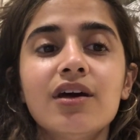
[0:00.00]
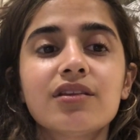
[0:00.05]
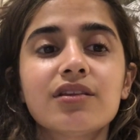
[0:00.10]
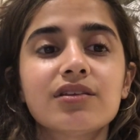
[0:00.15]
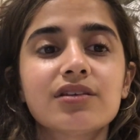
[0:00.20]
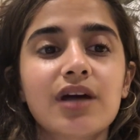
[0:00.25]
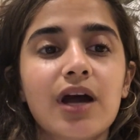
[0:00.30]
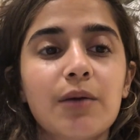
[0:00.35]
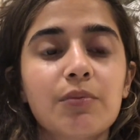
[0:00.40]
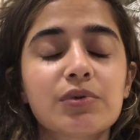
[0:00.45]

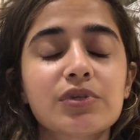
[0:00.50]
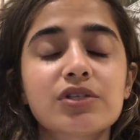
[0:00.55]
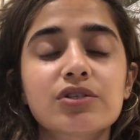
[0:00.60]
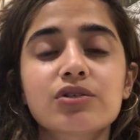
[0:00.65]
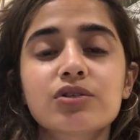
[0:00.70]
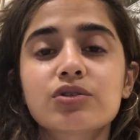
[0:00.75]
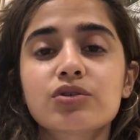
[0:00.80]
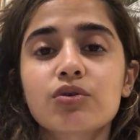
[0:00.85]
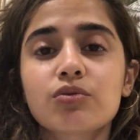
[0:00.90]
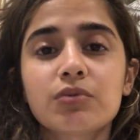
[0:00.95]
this happens
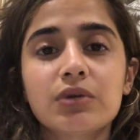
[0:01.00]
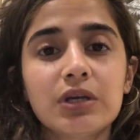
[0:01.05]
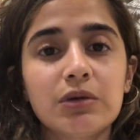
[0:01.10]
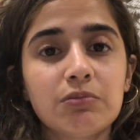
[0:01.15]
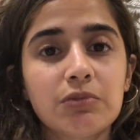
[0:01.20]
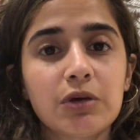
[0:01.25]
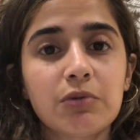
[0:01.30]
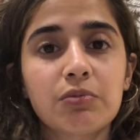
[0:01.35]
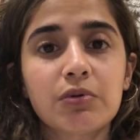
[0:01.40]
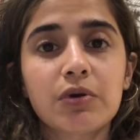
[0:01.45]
to so
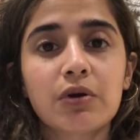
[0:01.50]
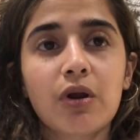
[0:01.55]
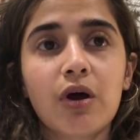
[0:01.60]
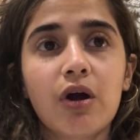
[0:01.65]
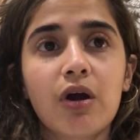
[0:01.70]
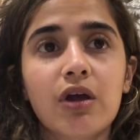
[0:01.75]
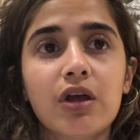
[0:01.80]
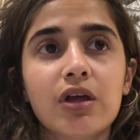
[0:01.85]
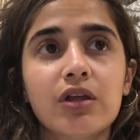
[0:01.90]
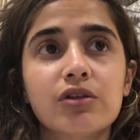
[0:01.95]
many people
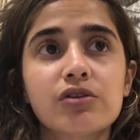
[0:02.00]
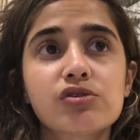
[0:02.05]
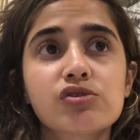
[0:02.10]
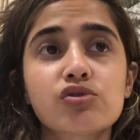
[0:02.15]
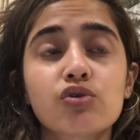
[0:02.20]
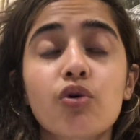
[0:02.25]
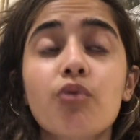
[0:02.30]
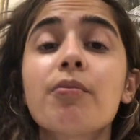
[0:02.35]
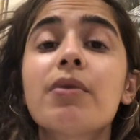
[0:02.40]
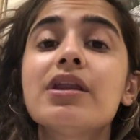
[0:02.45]
in
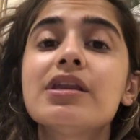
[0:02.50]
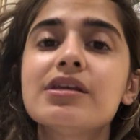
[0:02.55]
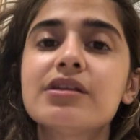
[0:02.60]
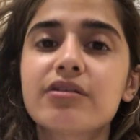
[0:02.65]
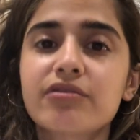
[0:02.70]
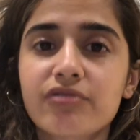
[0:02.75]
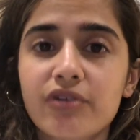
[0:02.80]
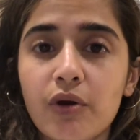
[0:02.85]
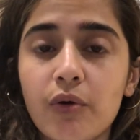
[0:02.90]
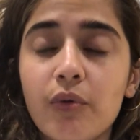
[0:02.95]
so many
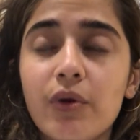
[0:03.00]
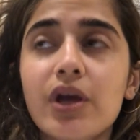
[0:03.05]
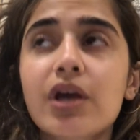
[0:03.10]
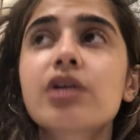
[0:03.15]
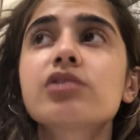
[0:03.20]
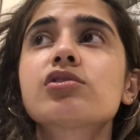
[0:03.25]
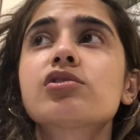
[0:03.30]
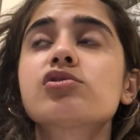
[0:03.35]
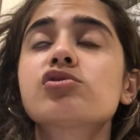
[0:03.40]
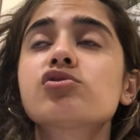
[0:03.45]
different
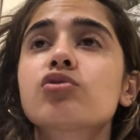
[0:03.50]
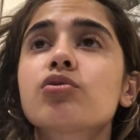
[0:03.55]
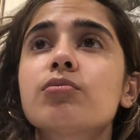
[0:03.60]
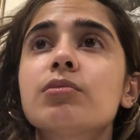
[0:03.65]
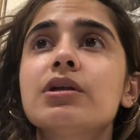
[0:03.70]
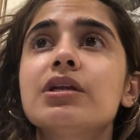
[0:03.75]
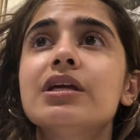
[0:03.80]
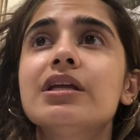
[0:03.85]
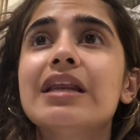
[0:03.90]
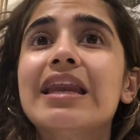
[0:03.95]
ways, on so
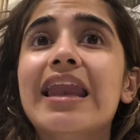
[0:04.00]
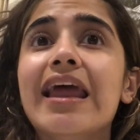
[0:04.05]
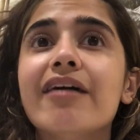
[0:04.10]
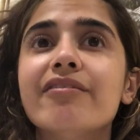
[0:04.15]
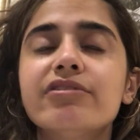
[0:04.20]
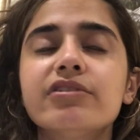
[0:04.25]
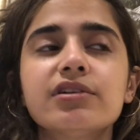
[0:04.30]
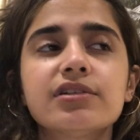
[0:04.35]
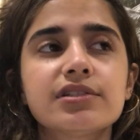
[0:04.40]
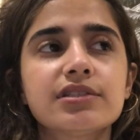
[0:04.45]
many
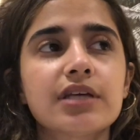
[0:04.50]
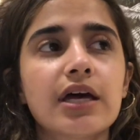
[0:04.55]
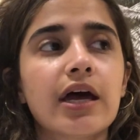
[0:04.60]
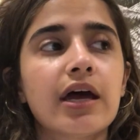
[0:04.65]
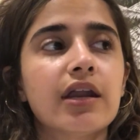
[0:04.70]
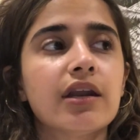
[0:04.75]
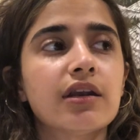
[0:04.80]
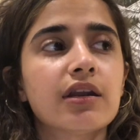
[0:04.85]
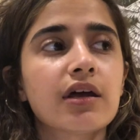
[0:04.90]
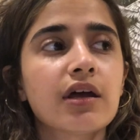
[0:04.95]
levels,
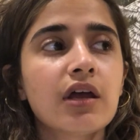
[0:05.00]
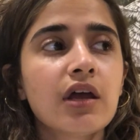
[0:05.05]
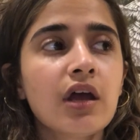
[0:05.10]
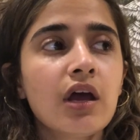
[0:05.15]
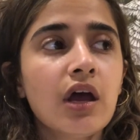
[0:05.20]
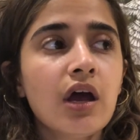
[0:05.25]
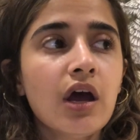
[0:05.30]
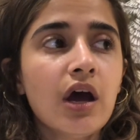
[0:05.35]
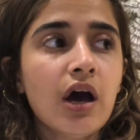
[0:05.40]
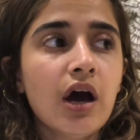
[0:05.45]
and
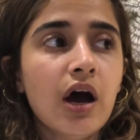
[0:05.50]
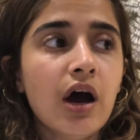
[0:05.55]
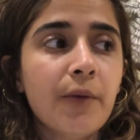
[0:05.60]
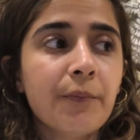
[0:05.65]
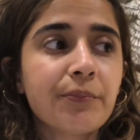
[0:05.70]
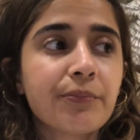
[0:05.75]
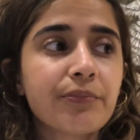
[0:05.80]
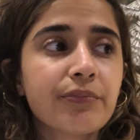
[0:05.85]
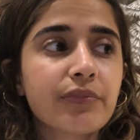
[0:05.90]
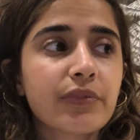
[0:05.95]

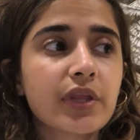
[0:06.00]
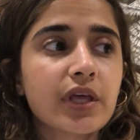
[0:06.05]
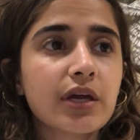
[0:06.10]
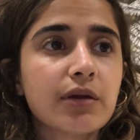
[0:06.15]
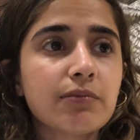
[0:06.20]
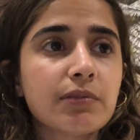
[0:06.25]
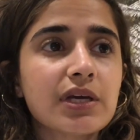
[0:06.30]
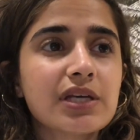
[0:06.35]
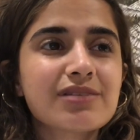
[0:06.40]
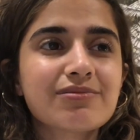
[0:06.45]

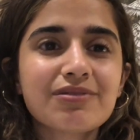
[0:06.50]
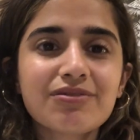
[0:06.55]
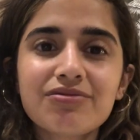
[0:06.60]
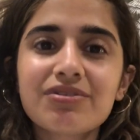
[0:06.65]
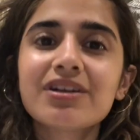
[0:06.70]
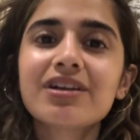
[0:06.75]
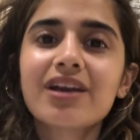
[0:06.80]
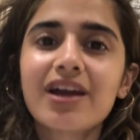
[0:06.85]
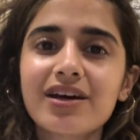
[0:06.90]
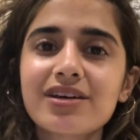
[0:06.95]
it makes me
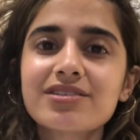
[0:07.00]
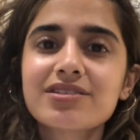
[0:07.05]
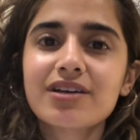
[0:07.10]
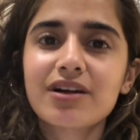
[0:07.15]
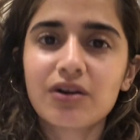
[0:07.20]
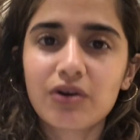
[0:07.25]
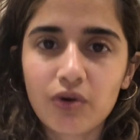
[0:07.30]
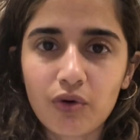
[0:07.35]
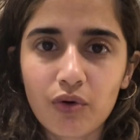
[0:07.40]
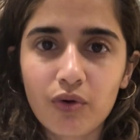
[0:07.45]
feel less
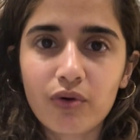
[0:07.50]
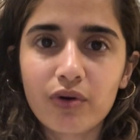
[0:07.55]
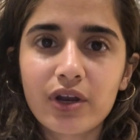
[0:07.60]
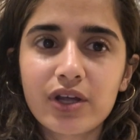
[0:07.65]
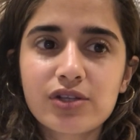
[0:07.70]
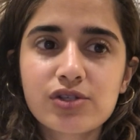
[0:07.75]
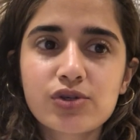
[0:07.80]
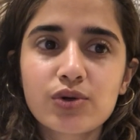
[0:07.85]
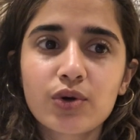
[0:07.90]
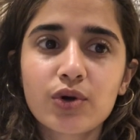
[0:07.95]
alone.
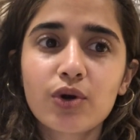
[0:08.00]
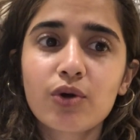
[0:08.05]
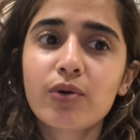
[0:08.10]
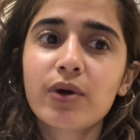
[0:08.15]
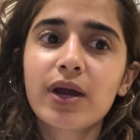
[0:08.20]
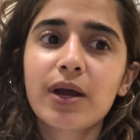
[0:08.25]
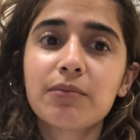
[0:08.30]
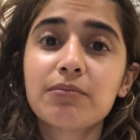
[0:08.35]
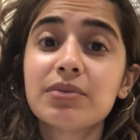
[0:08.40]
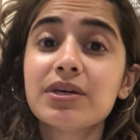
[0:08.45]
And so in a
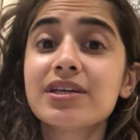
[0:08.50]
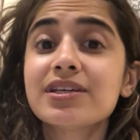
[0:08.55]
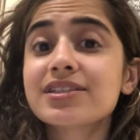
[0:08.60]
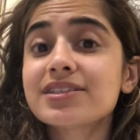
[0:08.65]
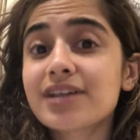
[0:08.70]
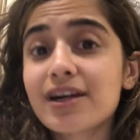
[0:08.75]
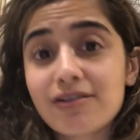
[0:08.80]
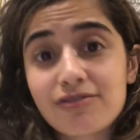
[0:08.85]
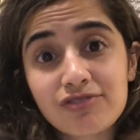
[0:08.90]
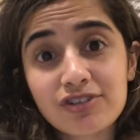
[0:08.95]
way, I'm being
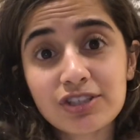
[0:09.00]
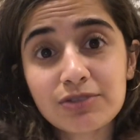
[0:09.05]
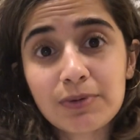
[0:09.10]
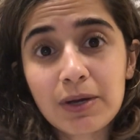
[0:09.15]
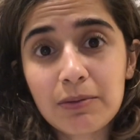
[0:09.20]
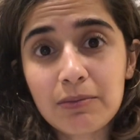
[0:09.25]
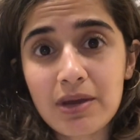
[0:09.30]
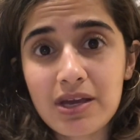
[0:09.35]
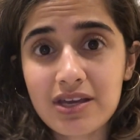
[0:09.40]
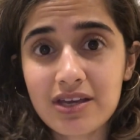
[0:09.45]
selfish
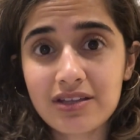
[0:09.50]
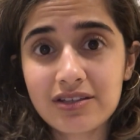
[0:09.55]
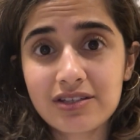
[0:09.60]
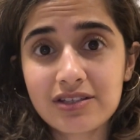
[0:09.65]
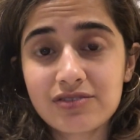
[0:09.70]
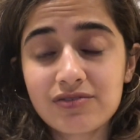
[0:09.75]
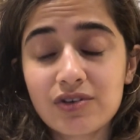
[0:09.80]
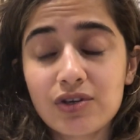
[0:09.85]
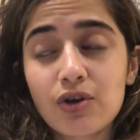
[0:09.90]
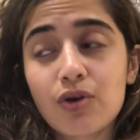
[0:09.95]
by making
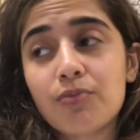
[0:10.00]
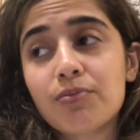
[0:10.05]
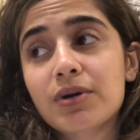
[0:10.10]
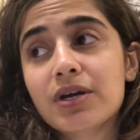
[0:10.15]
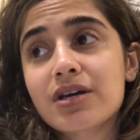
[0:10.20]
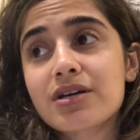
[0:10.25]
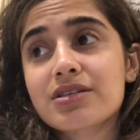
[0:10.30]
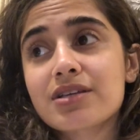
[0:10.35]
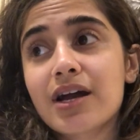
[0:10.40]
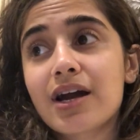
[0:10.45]
this video,
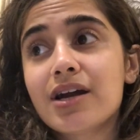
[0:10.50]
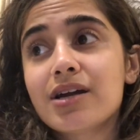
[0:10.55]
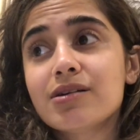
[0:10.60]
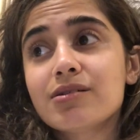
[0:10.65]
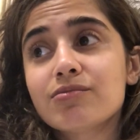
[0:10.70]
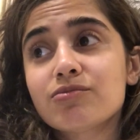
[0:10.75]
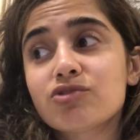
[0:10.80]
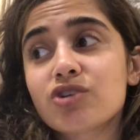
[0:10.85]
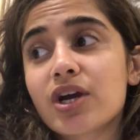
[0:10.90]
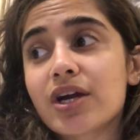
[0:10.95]
because I
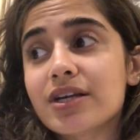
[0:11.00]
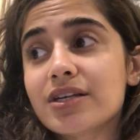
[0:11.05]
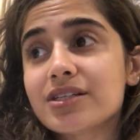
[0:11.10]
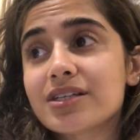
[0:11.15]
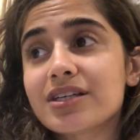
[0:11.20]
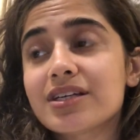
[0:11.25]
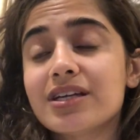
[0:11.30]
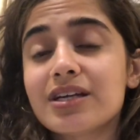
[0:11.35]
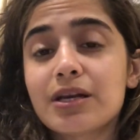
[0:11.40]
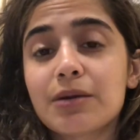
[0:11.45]
am trying
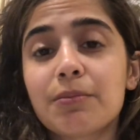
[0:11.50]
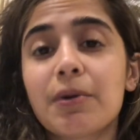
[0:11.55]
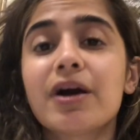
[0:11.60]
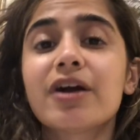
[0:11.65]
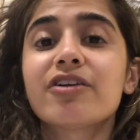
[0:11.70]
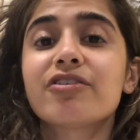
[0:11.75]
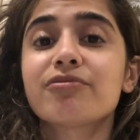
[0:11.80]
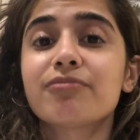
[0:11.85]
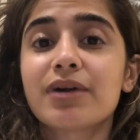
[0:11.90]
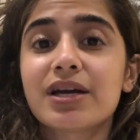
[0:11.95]
to heal a
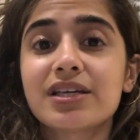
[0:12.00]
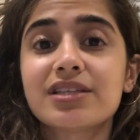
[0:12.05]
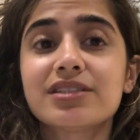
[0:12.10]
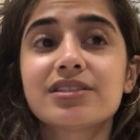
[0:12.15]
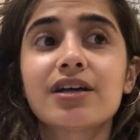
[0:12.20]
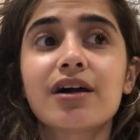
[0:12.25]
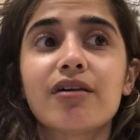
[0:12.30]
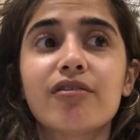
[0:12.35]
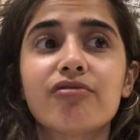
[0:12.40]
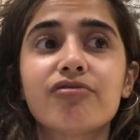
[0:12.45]
part of
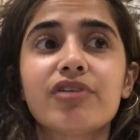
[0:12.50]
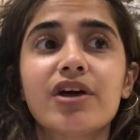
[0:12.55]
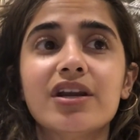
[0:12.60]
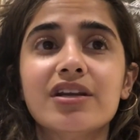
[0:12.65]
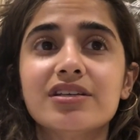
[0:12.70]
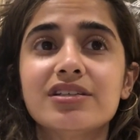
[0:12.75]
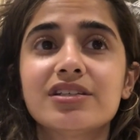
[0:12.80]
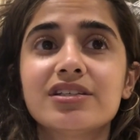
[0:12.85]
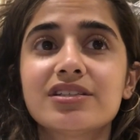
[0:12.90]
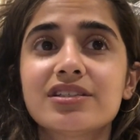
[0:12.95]
myself
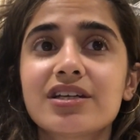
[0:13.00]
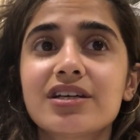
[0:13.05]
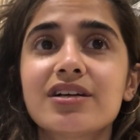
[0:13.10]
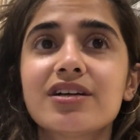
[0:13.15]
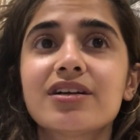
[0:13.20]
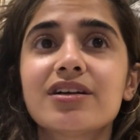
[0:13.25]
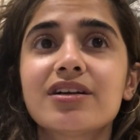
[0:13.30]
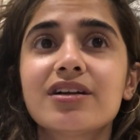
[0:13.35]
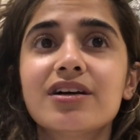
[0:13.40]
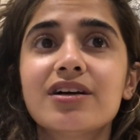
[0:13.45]
that is
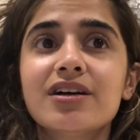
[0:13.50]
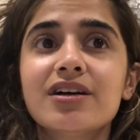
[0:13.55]
still